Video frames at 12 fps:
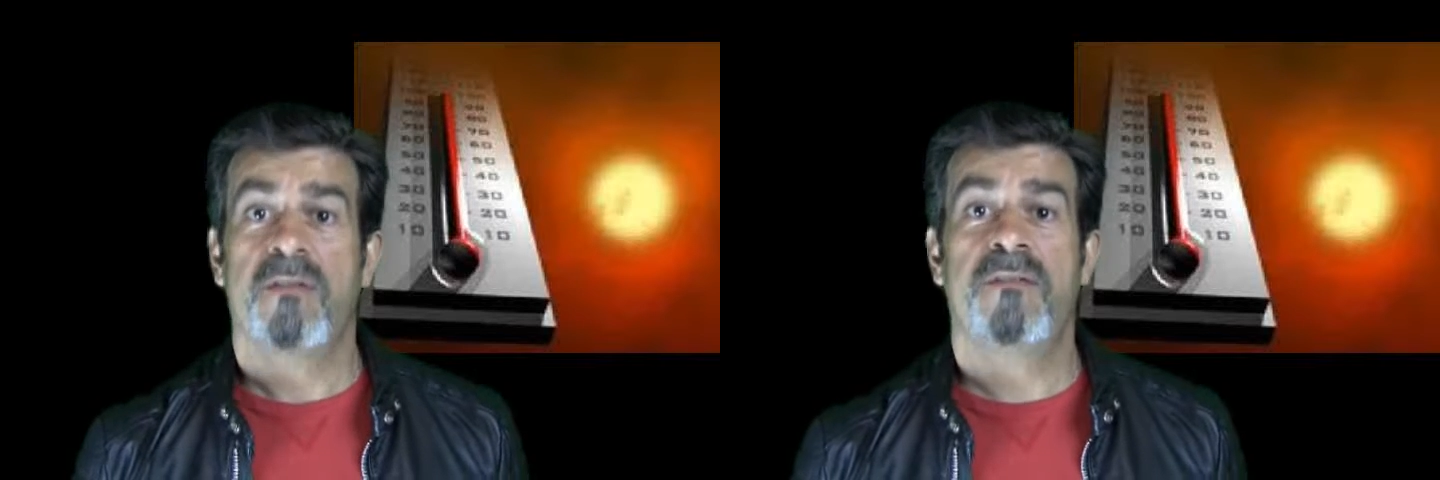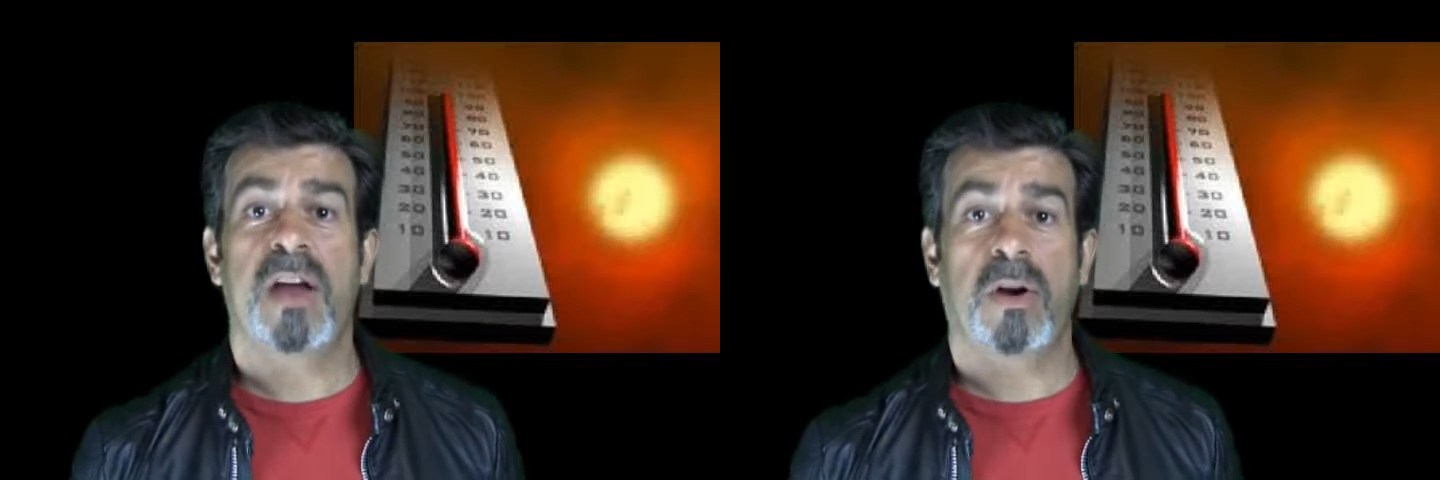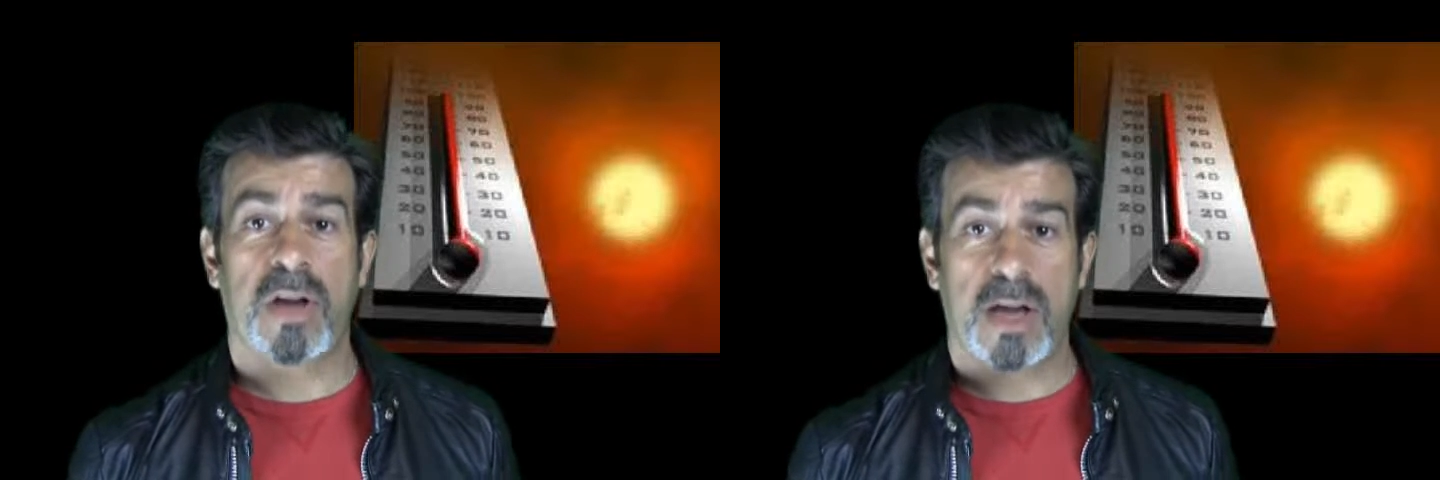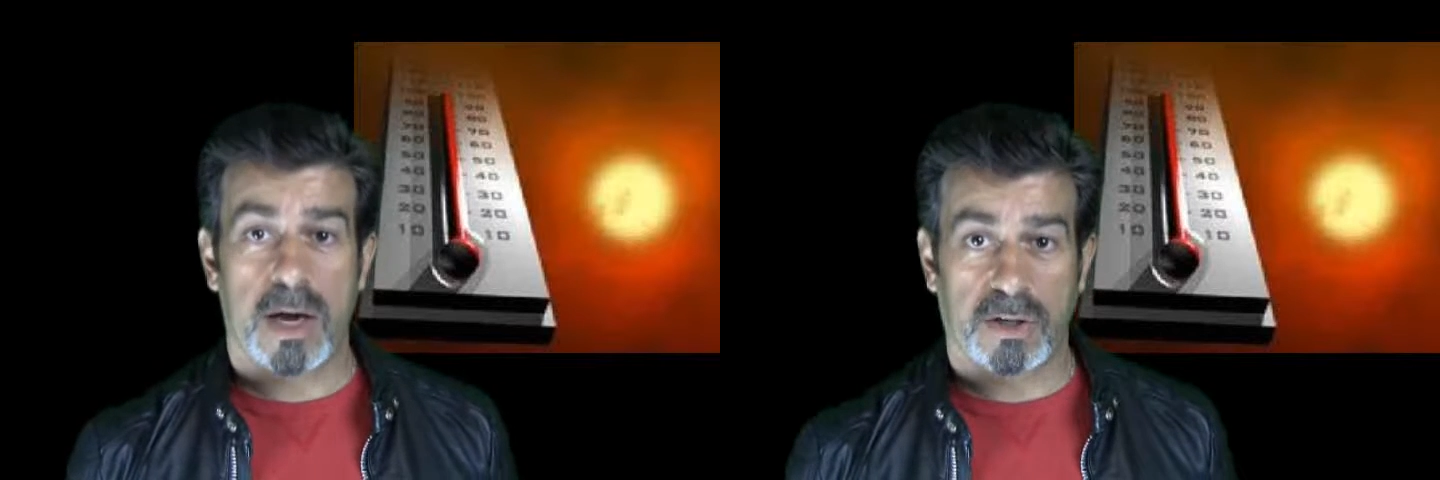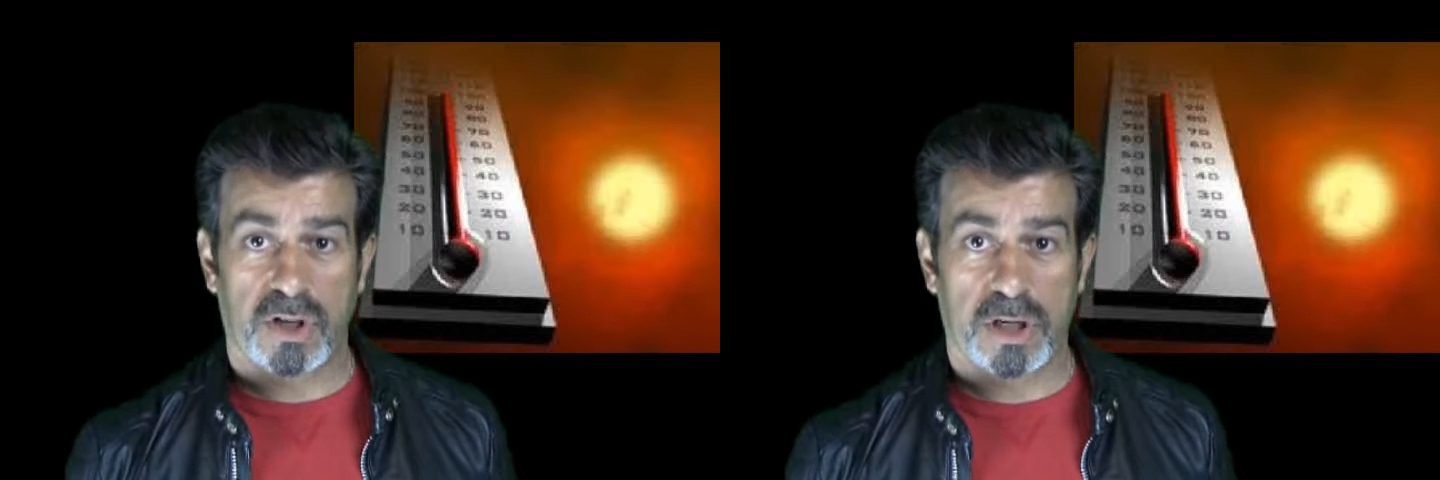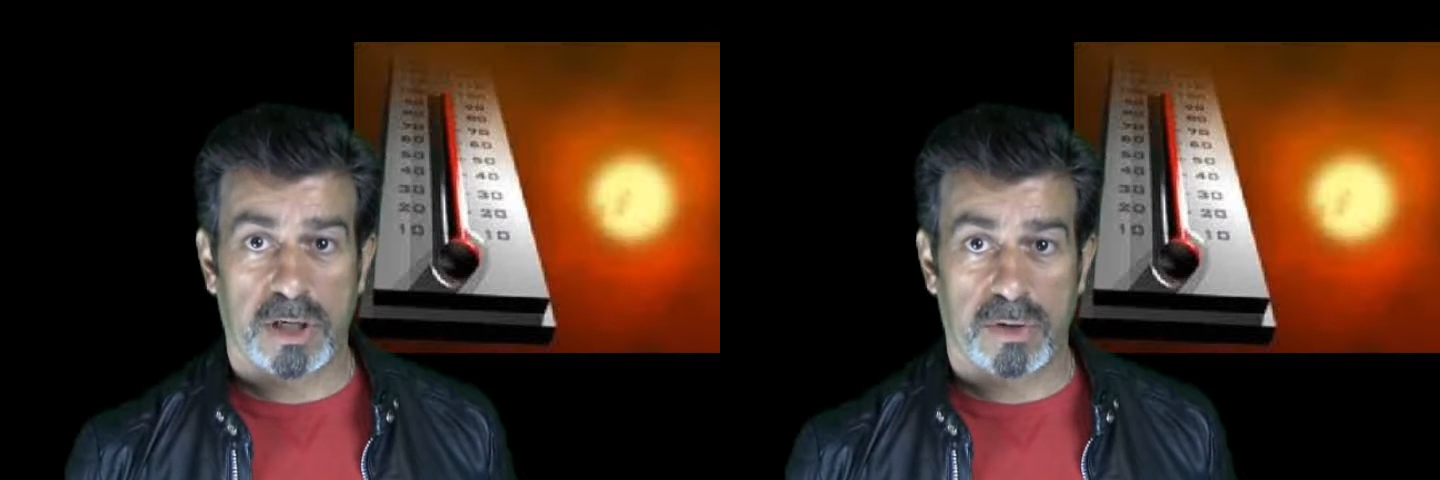very
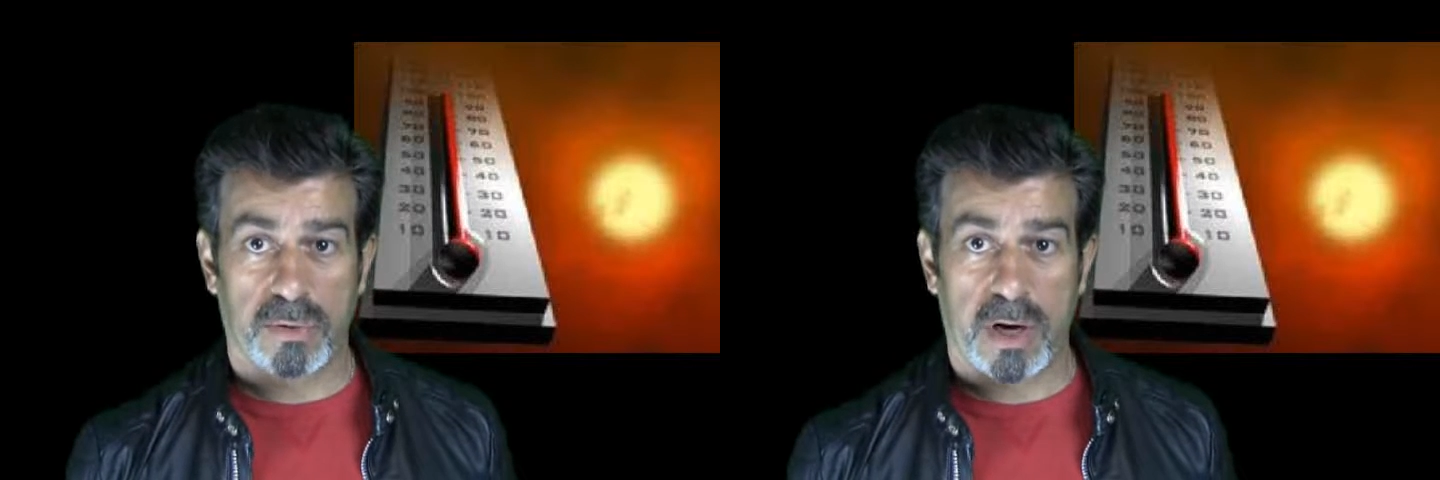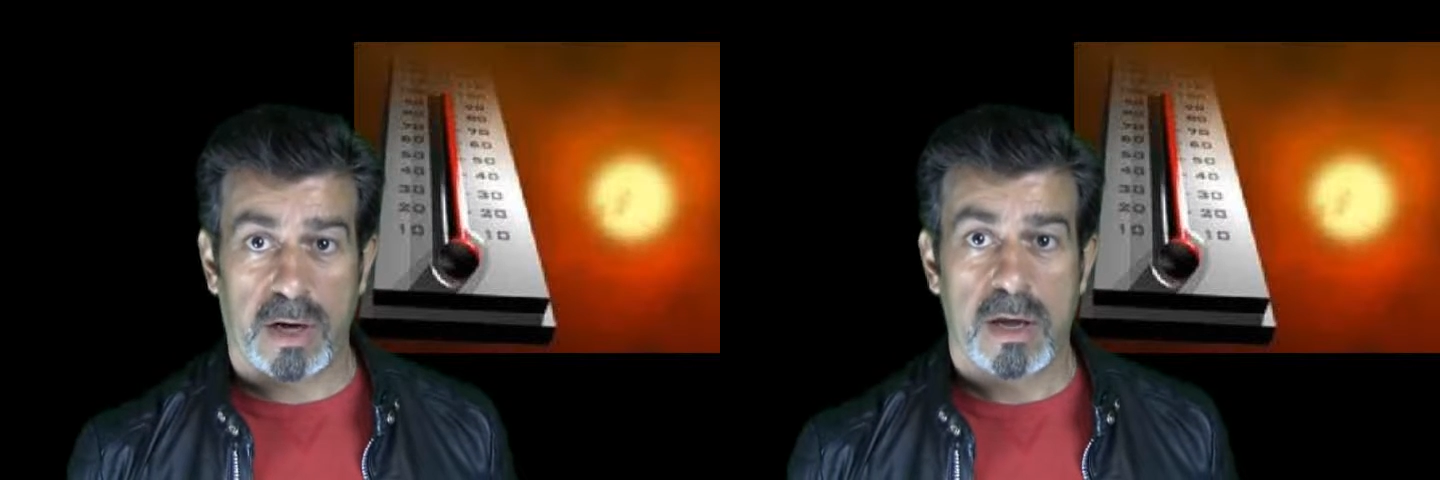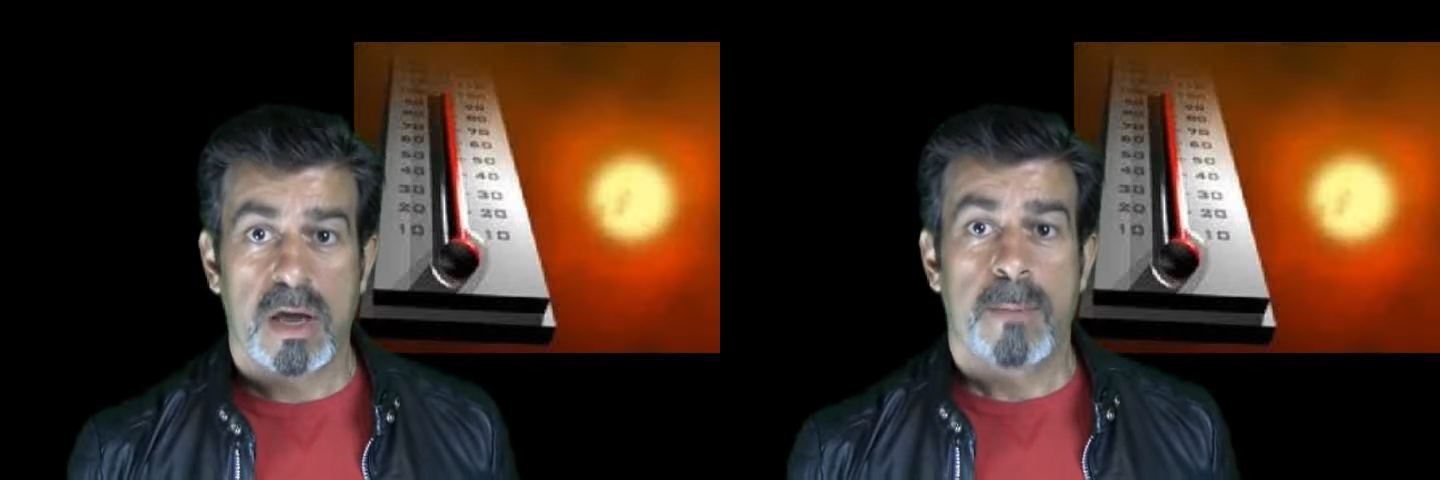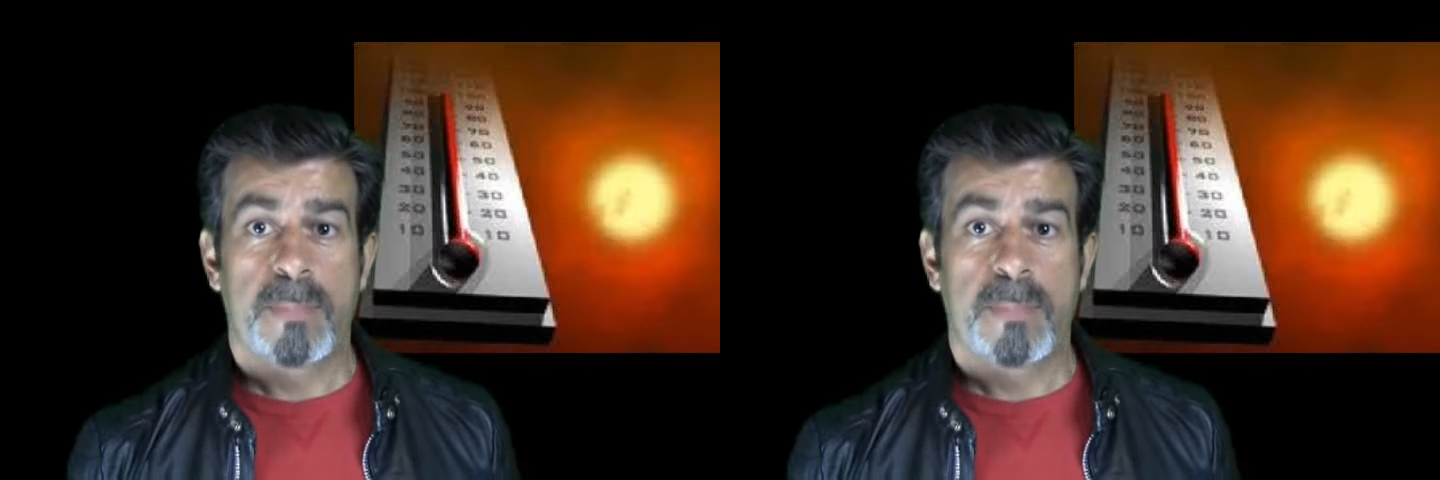young children,